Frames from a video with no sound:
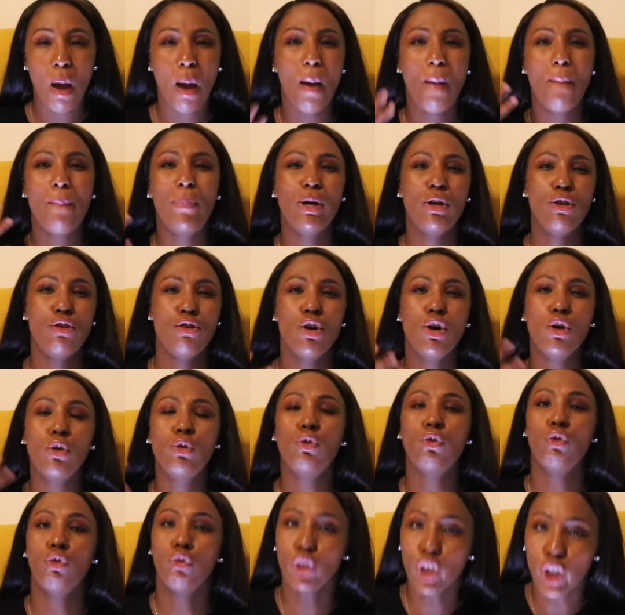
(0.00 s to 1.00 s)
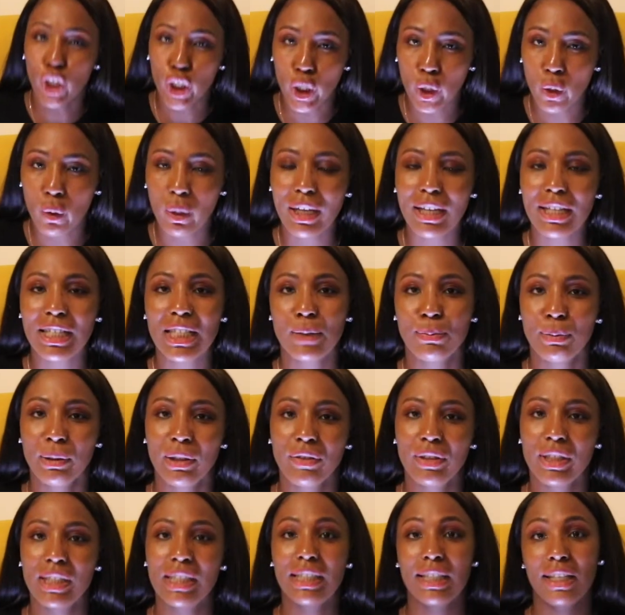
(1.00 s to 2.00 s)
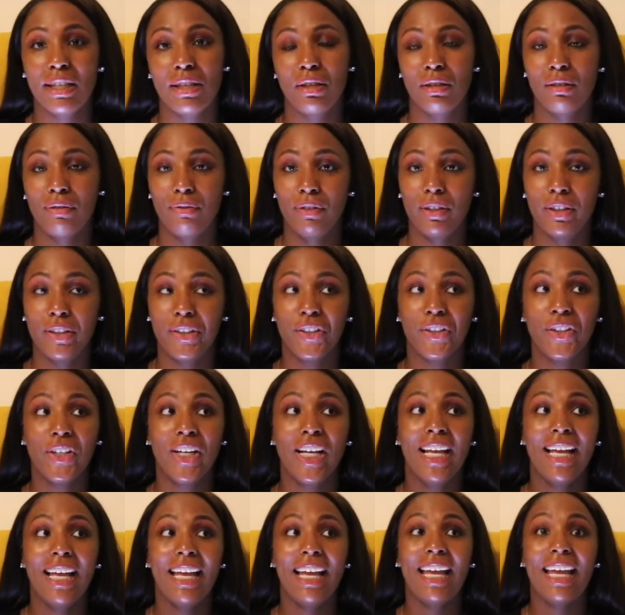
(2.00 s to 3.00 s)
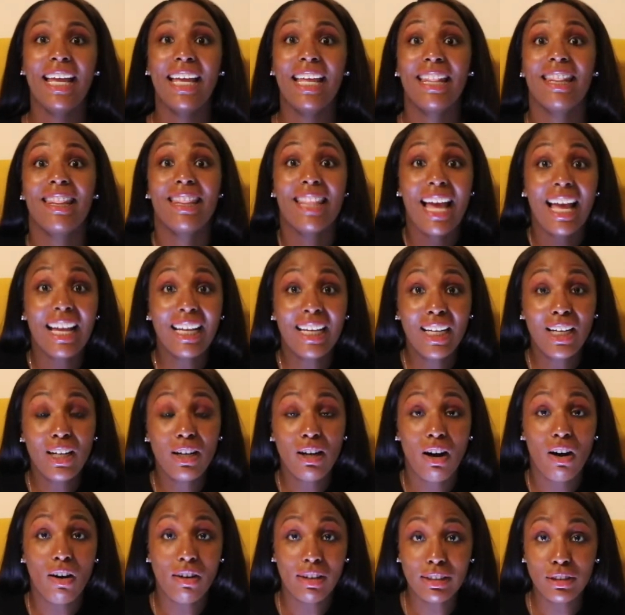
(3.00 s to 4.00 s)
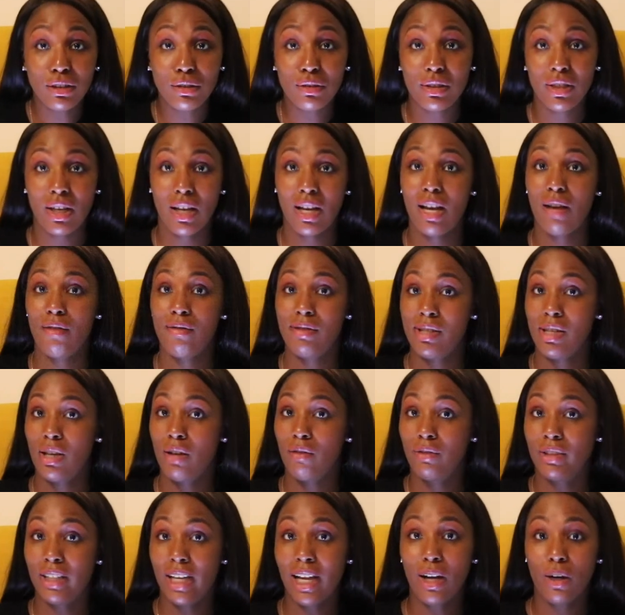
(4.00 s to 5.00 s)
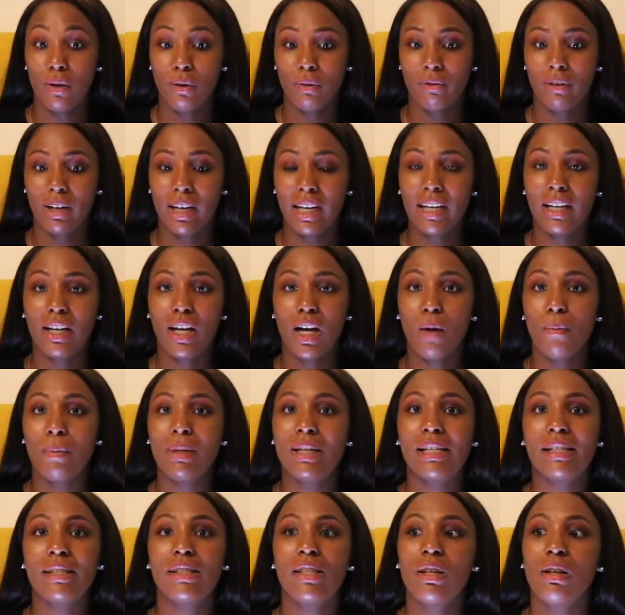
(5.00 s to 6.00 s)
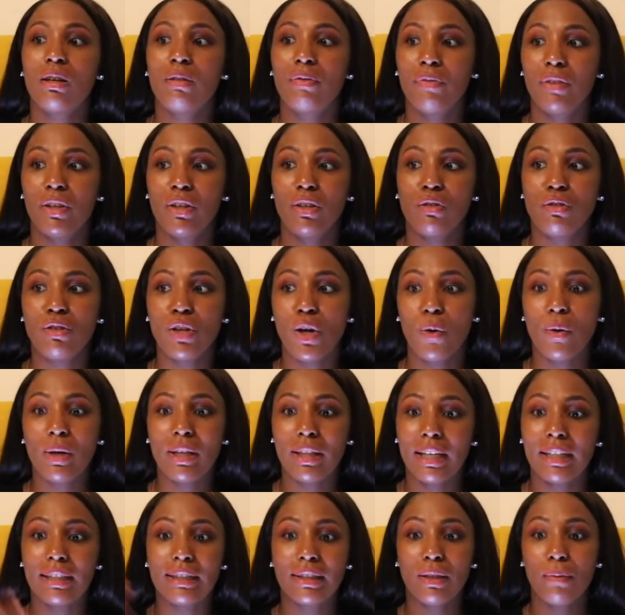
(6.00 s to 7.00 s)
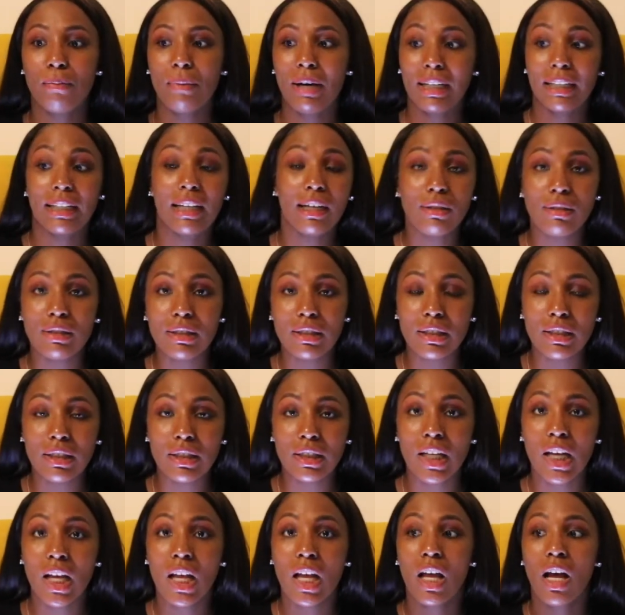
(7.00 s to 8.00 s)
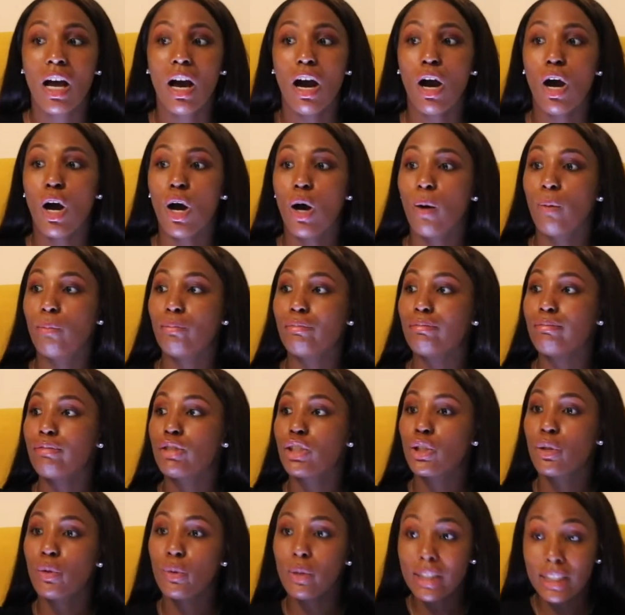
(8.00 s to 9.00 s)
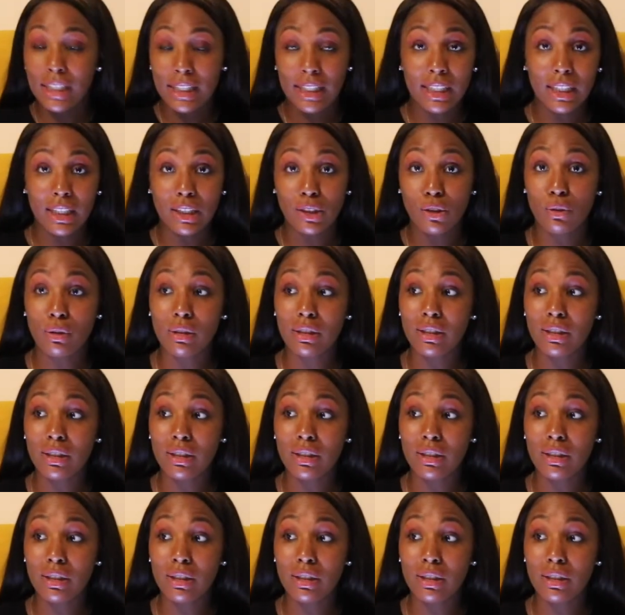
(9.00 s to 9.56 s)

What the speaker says: but no real experience in the field. And that can cause you to have self-doubt, right? Coming into a field, knowing that somebody else's choices or